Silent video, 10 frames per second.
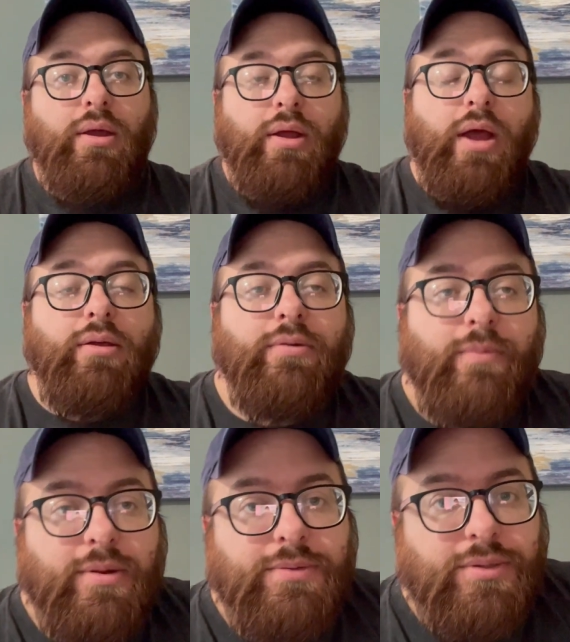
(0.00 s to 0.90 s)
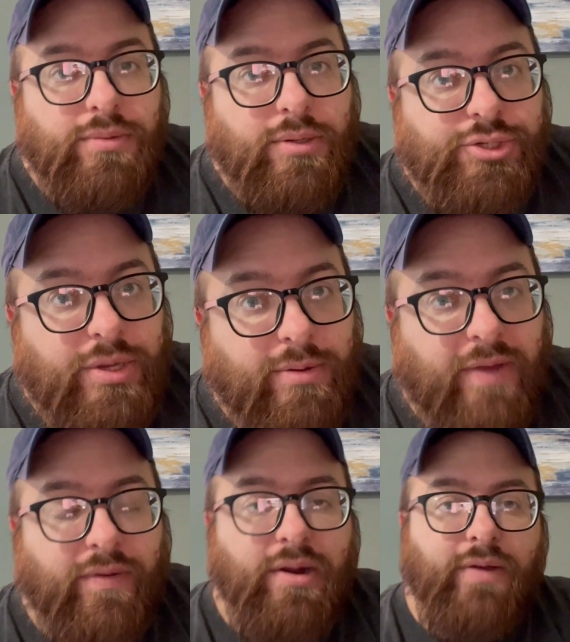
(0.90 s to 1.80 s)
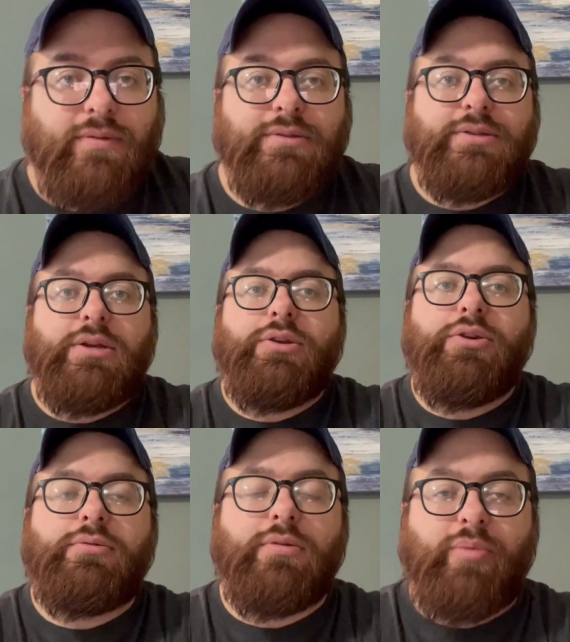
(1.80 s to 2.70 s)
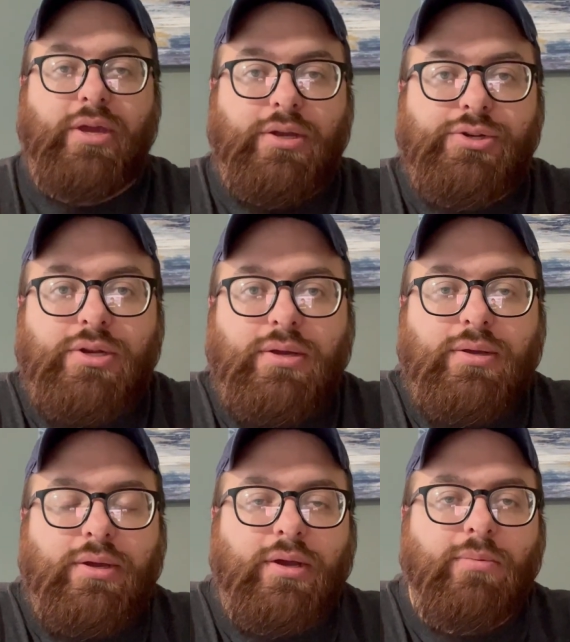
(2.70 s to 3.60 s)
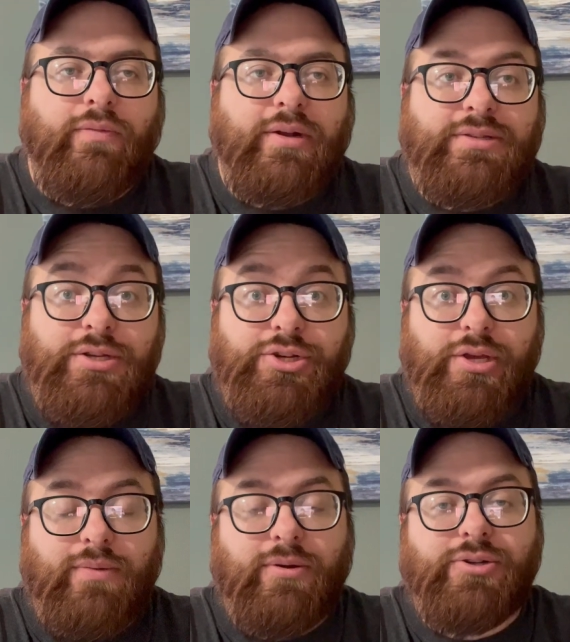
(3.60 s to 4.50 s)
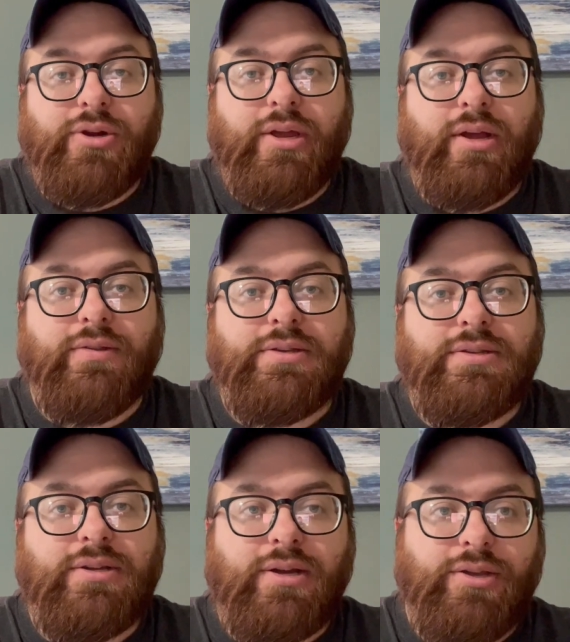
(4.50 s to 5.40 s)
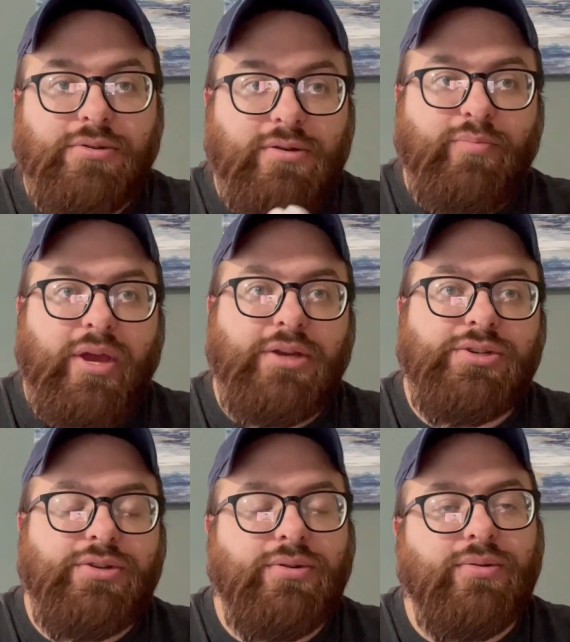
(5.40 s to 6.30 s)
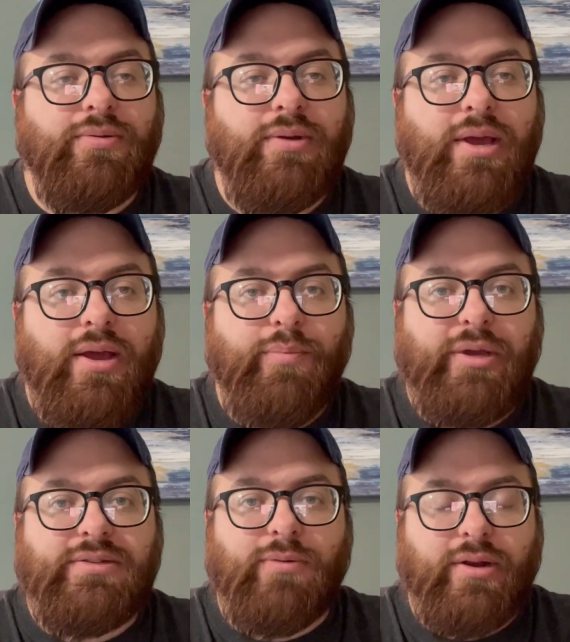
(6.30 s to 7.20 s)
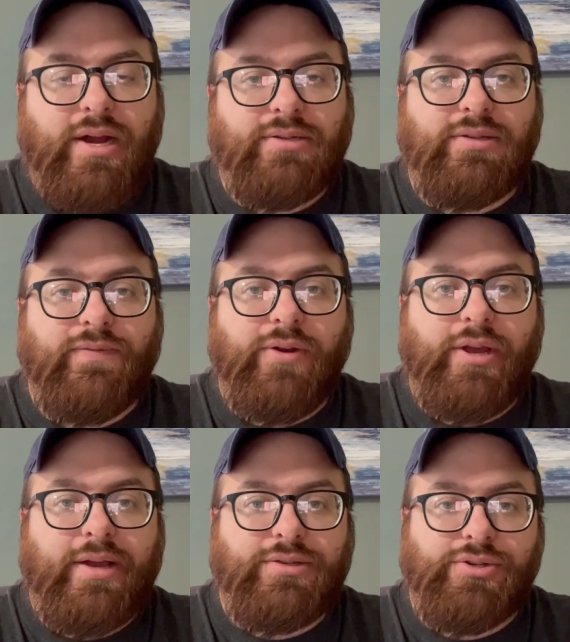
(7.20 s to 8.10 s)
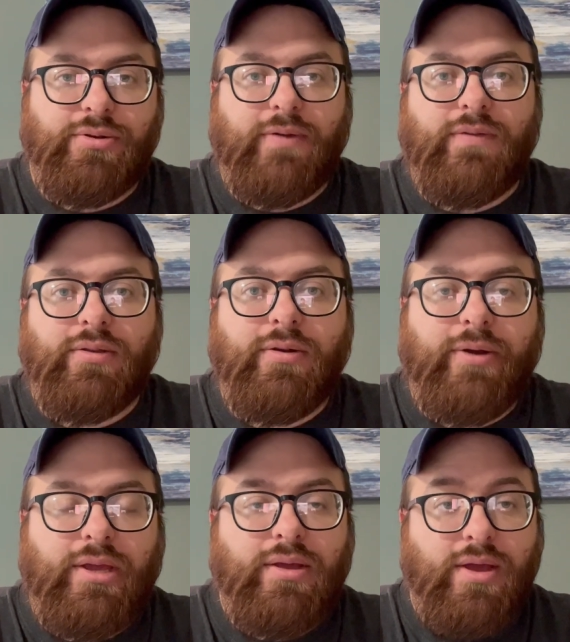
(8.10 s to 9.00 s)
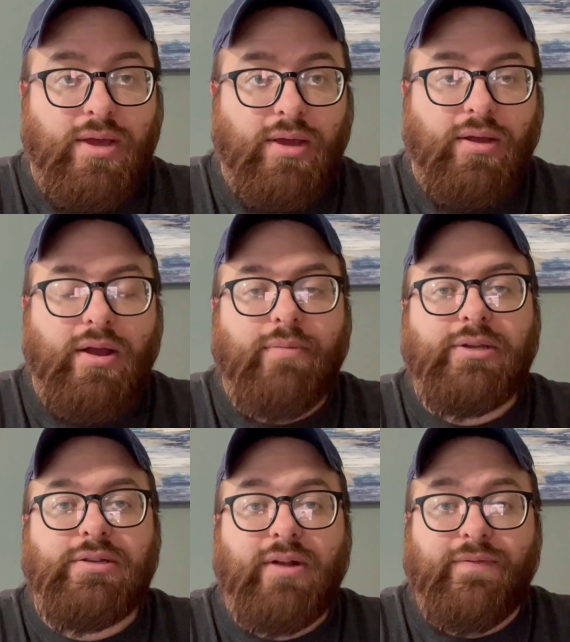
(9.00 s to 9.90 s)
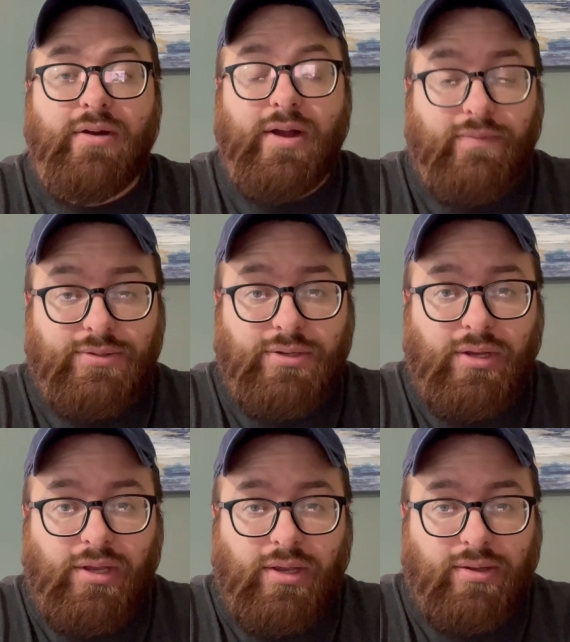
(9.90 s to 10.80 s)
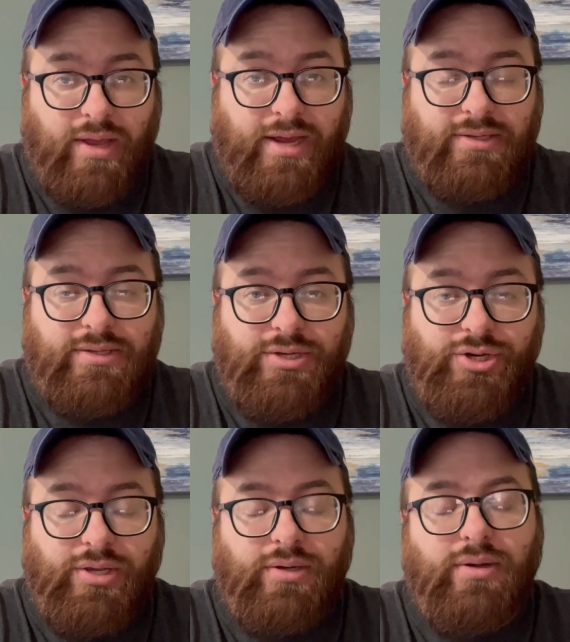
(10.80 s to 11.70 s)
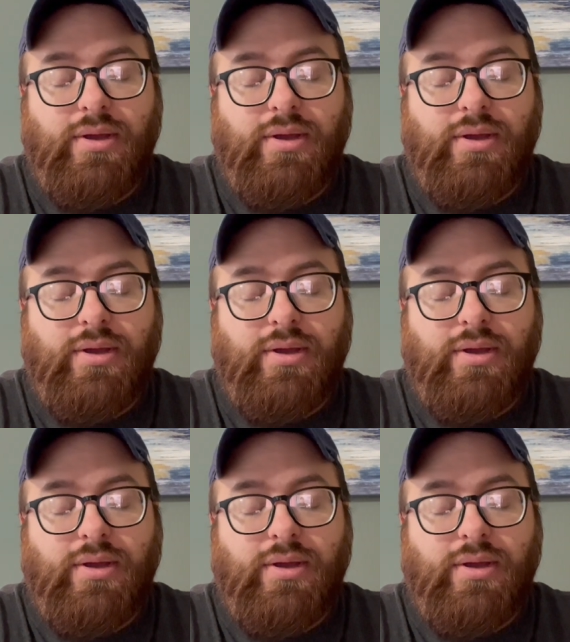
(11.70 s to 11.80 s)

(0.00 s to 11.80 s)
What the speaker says: Hello and welcome to Cheap Graphic Novels YouTube page. Over at Cgn, we're trying out this YouTube page to make some more content for you guys to show off all the great comics and graphic novels you can get at Cgn,